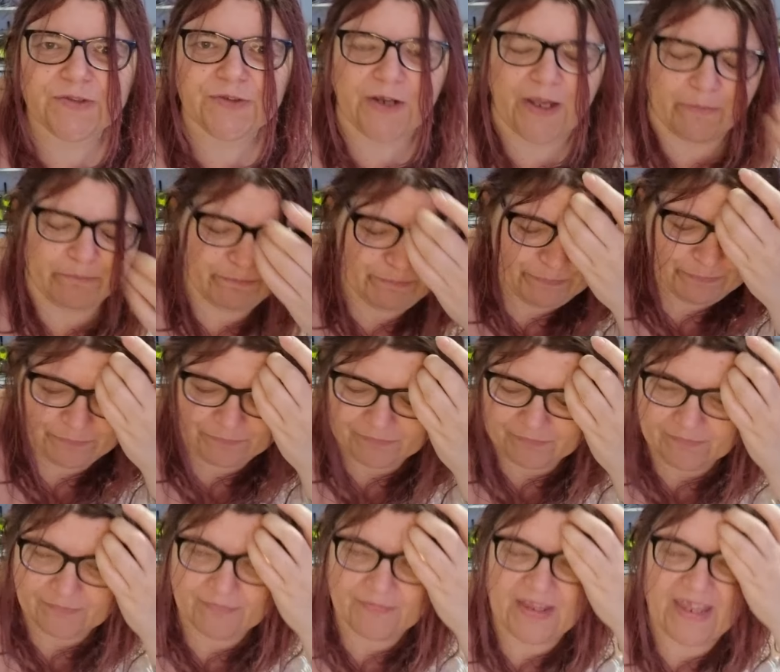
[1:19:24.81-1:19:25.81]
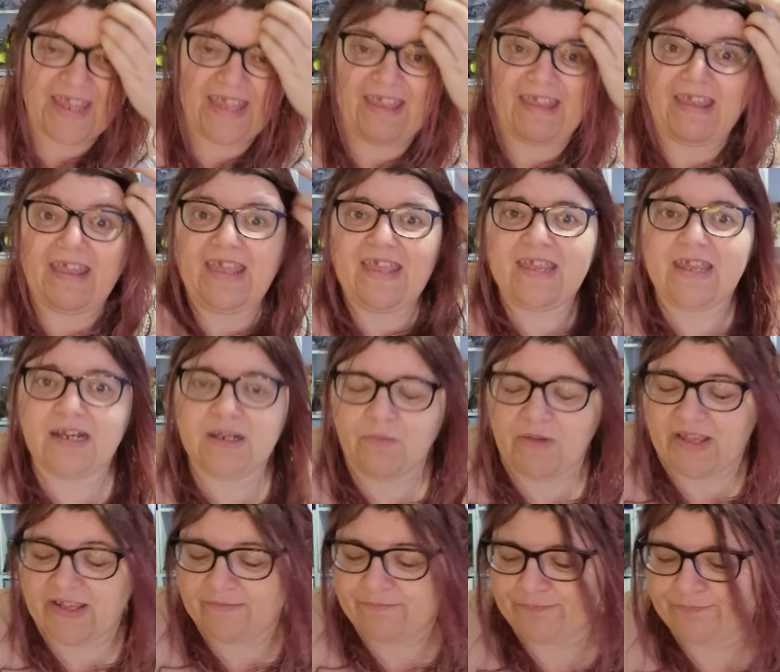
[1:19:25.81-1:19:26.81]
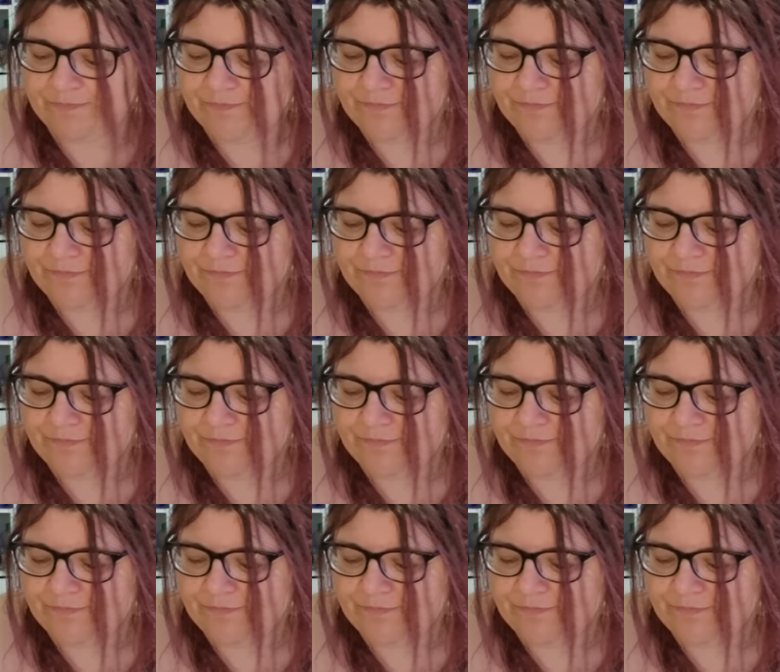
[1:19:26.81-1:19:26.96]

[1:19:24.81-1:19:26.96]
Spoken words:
drum. Anyway,